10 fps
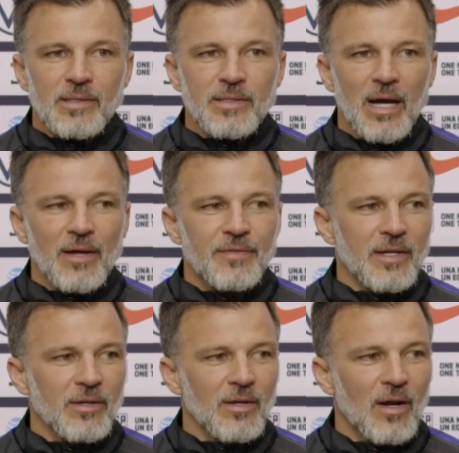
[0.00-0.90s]
Yeah, I
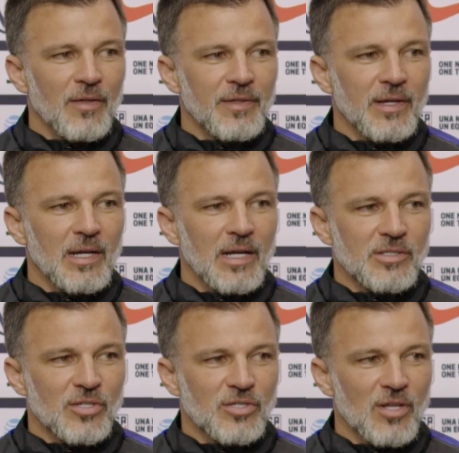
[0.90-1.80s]
think I think
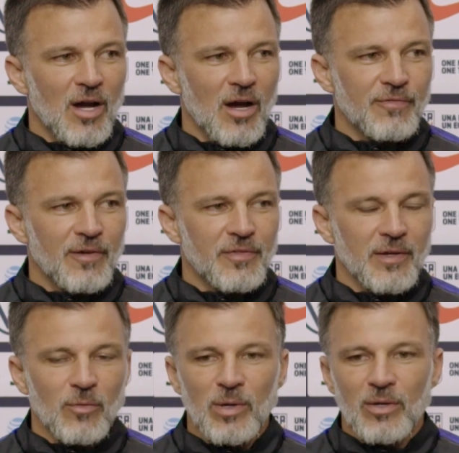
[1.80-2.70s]
as a staff, I
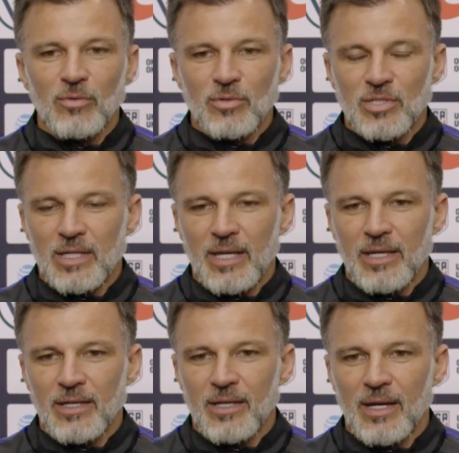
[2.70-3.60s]
think we all
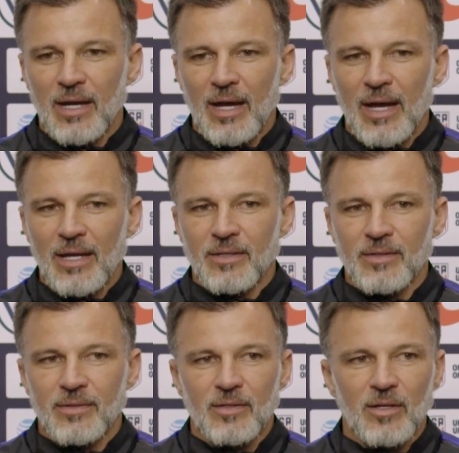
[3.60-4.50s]
see
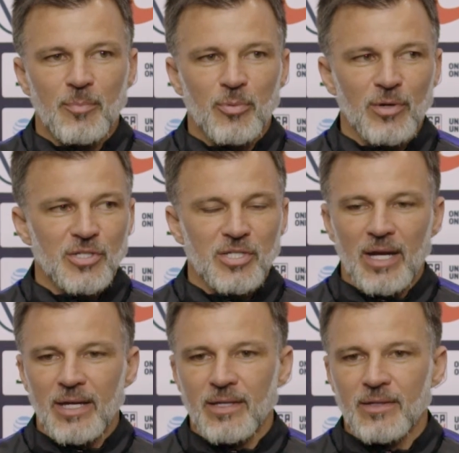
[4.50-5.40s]
and
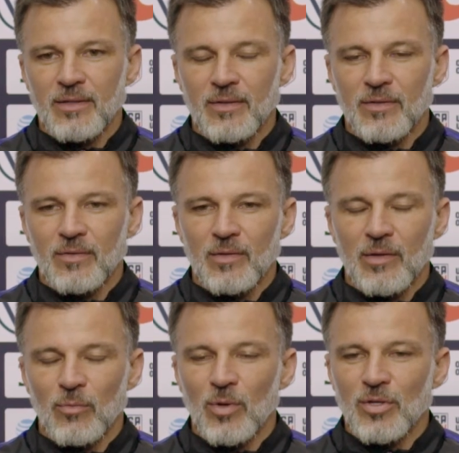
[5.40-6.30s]
appreciate
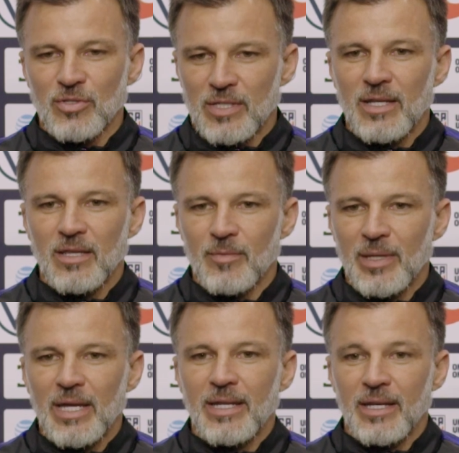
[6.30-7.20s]
what you said at the
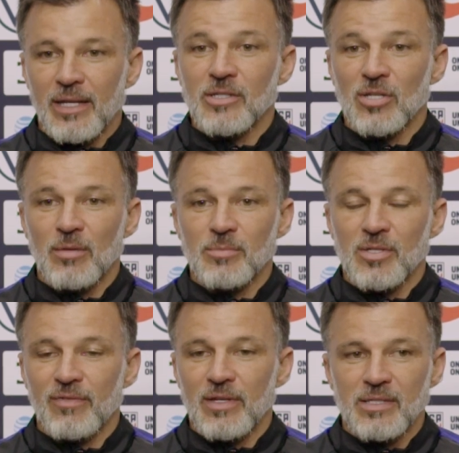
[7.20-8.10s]
beginning in terms
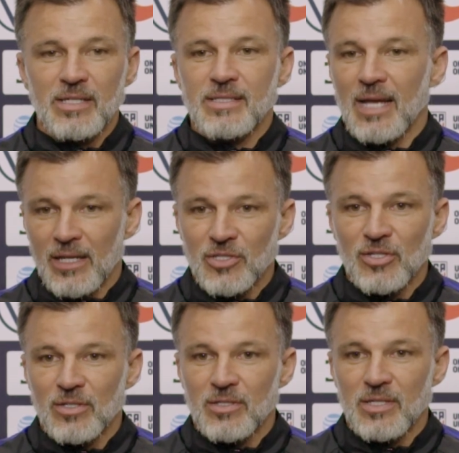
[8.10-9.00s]
of his
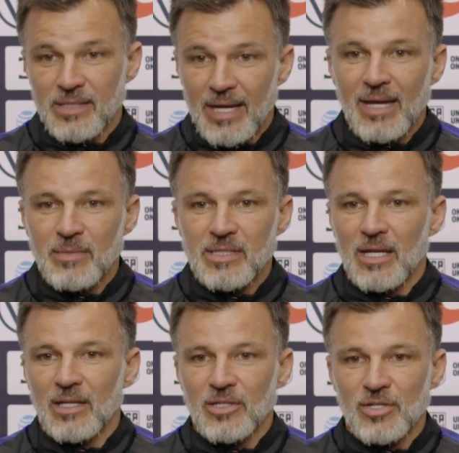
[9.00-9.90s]
intelligence, his game
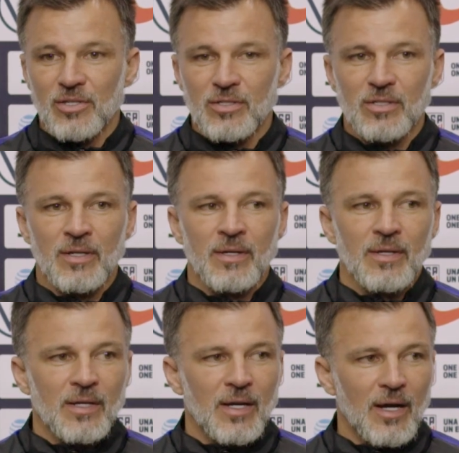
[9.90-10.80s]
intelligence.
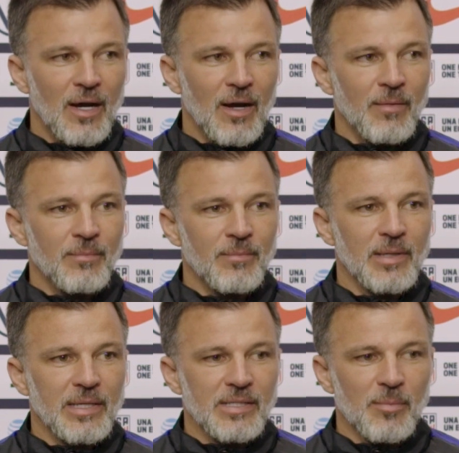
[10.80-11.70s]
Um,
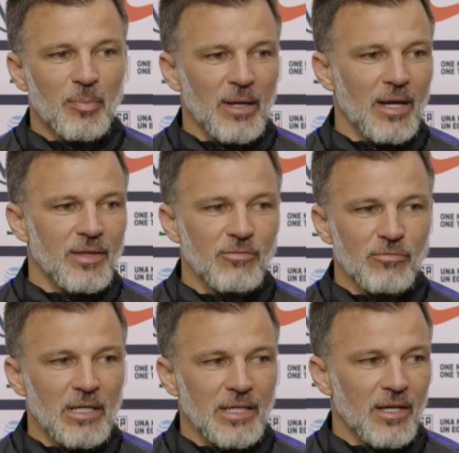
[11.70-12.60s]
he's a player that
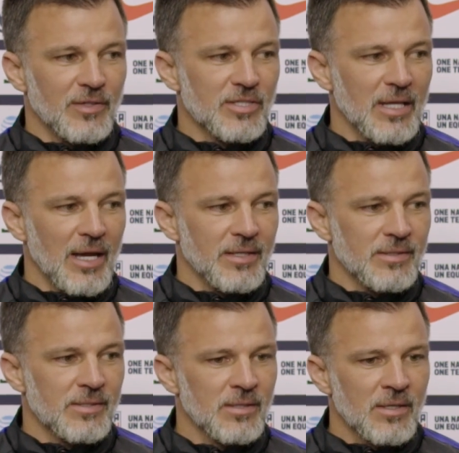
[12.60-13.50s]
really
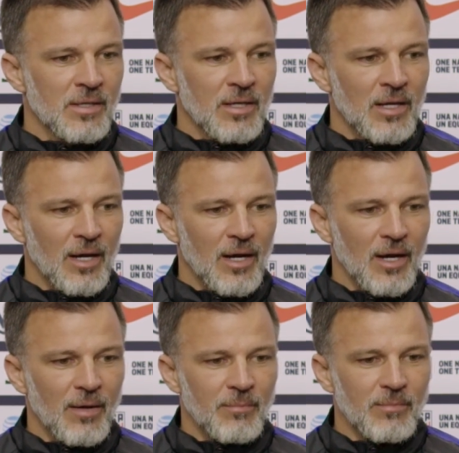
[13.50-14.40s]
understands
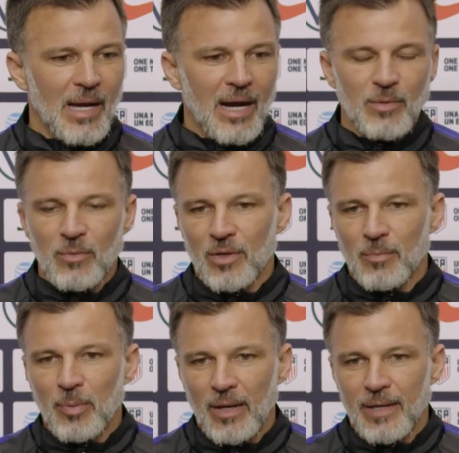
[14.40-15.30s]
um, how we want
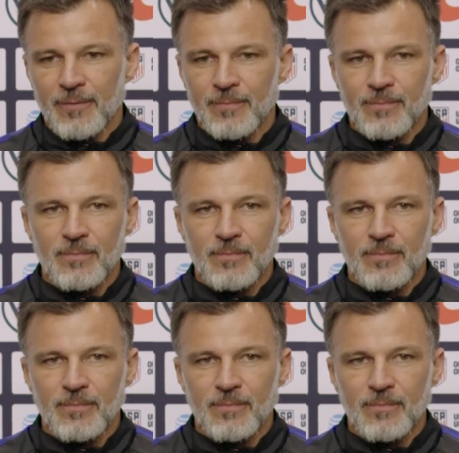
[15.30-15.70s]
to play.